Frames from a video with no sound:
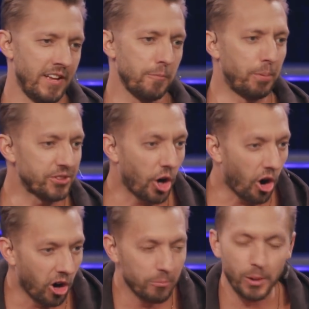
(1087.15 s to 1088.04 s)
You put the
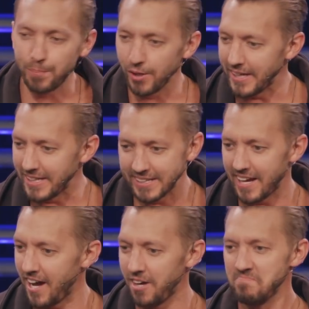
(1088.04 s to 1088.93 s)
armor plating
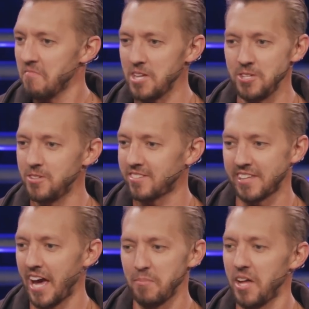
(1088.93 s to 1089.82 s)
down and you just
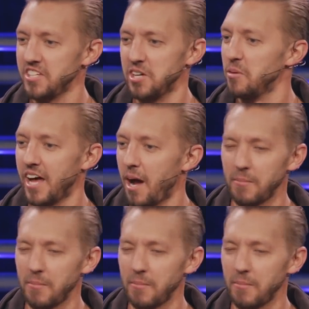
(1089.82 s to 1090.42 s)
say, I'm not dealing with that.